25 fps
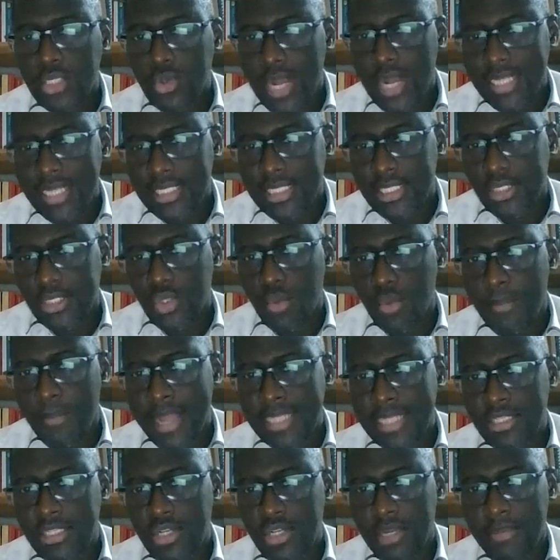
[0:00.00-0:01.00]
contrast to
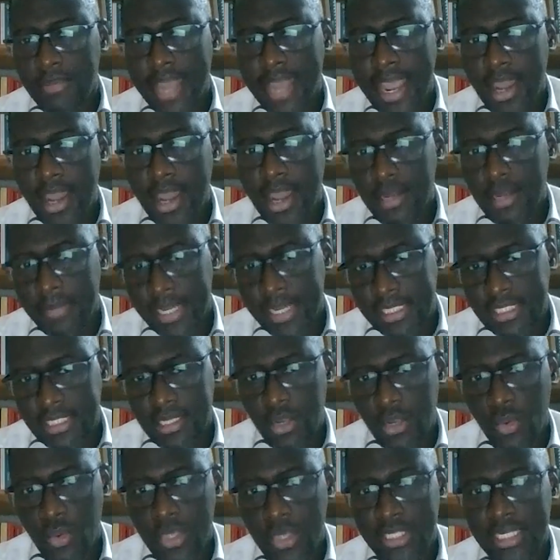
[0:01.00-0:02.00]
mainstream
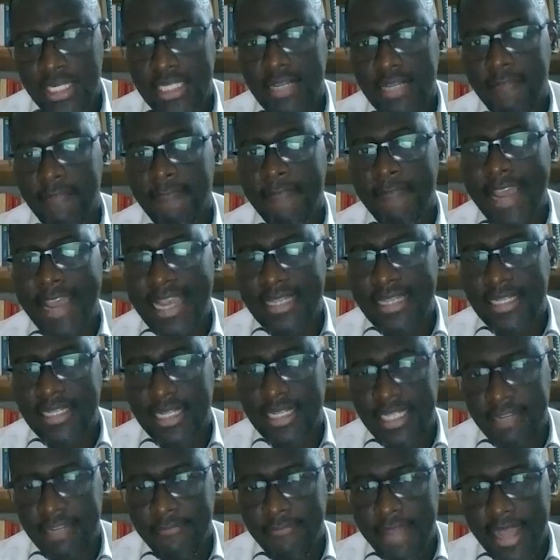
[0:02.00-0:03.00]
economics, which is a
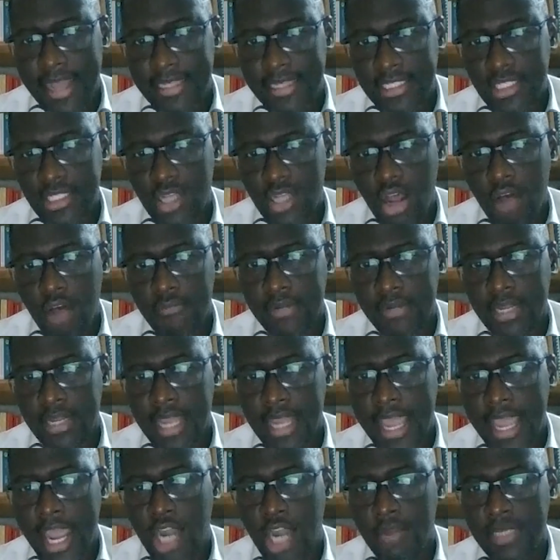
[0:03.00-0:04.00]
veiled defense of
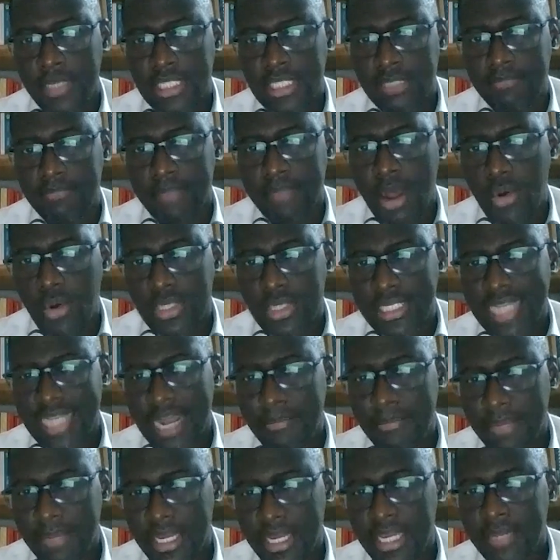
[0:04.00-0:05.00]
the economist's
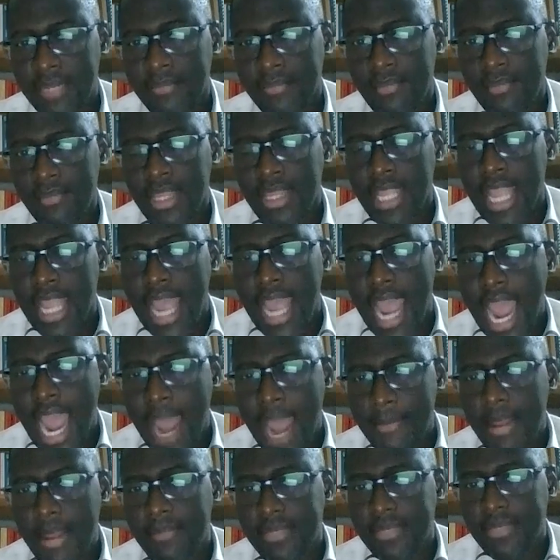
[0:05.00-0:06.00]
powers that be,
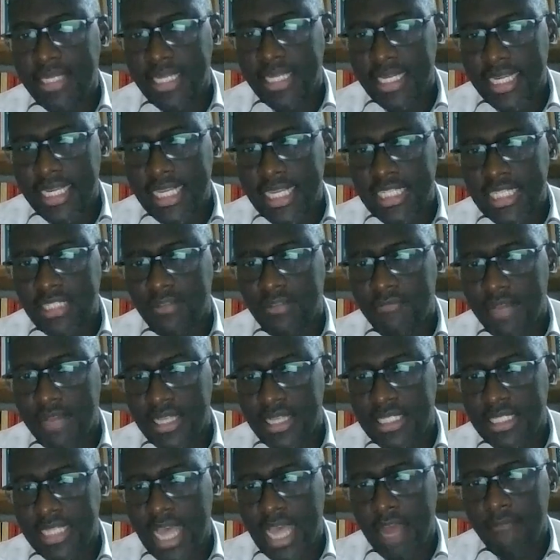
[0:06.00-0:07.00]
MMT is
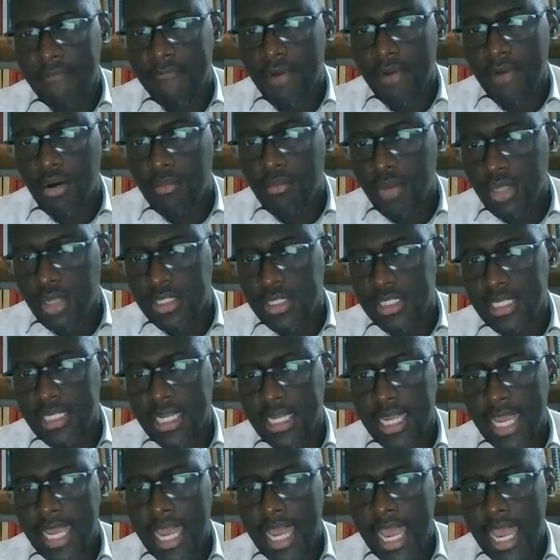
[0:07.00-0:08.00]
first and
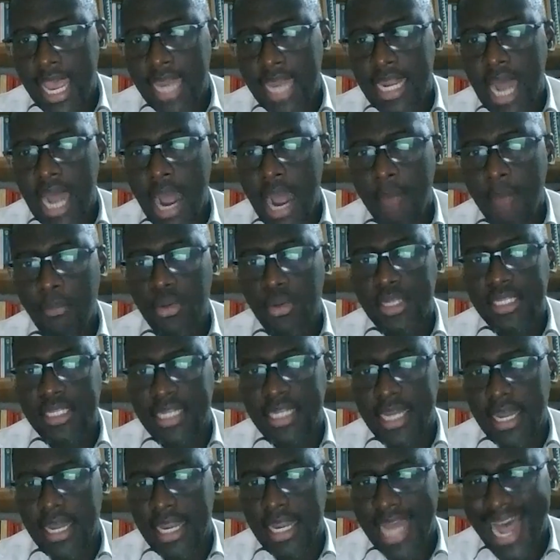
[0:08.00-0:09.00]
foremost an
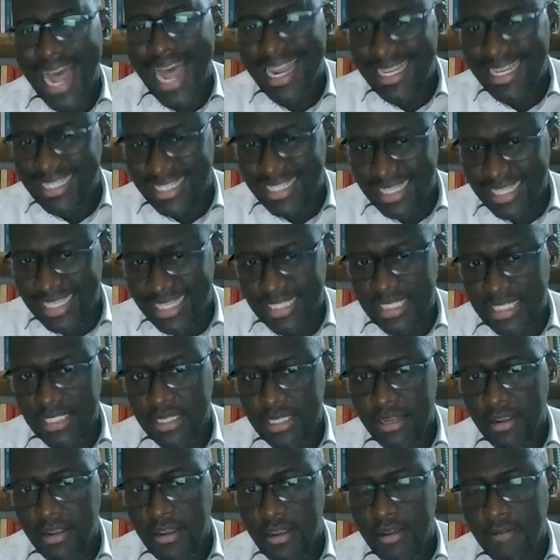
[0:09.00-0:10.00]
apolitical
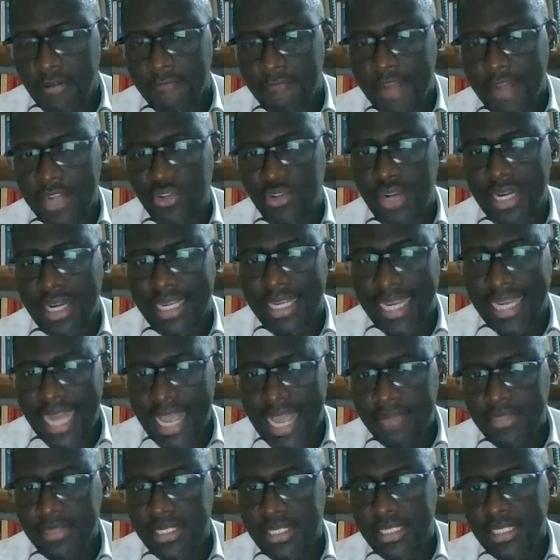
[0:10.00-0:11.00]
analysis. Factual
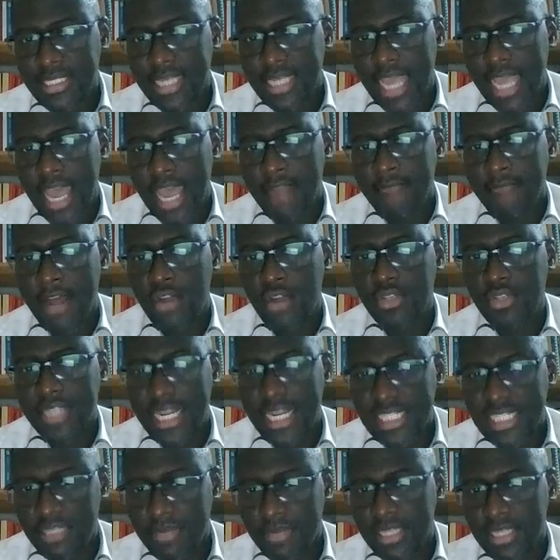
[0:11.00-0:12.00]
claims and
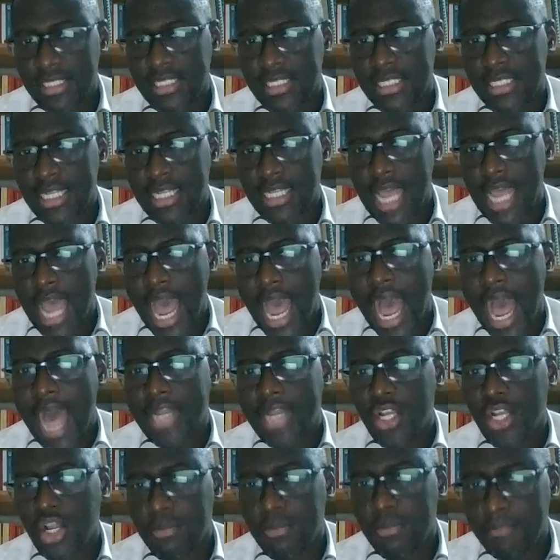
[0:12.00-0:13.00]
value judgments
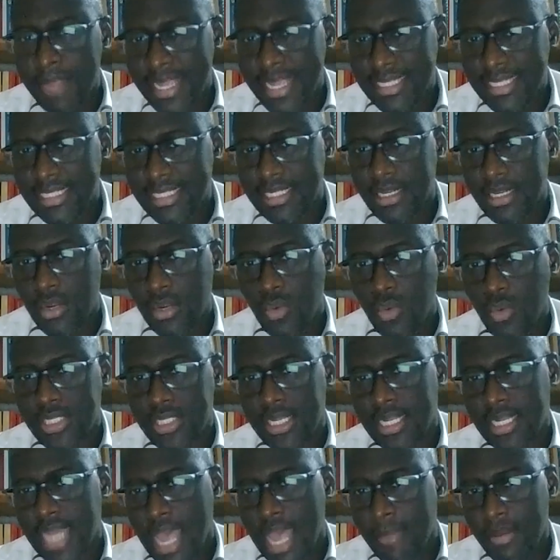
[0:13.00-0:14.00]
are not mixed
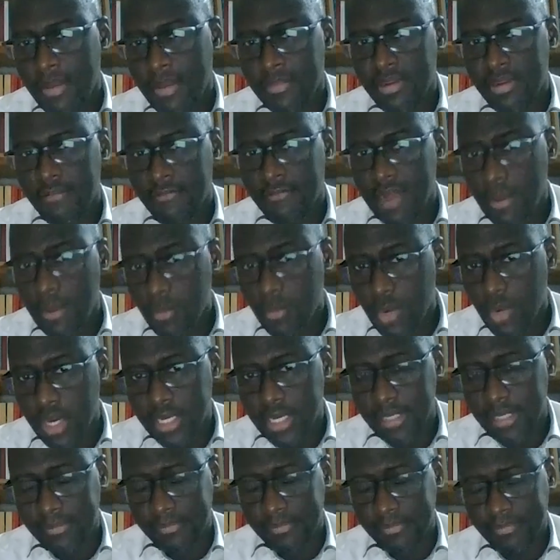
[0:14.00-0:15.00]
within the MMT
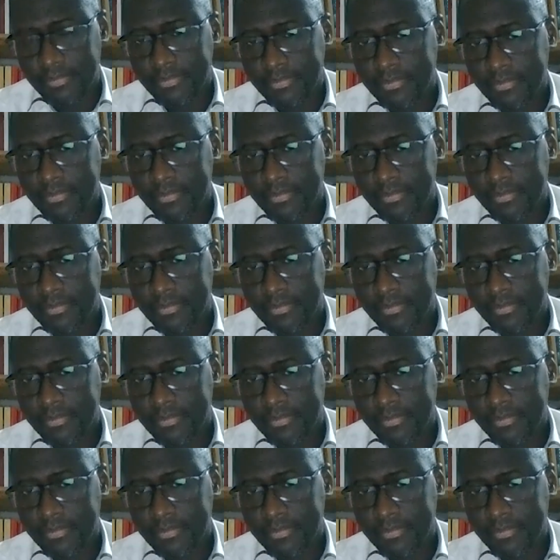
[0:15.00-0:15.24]
framework.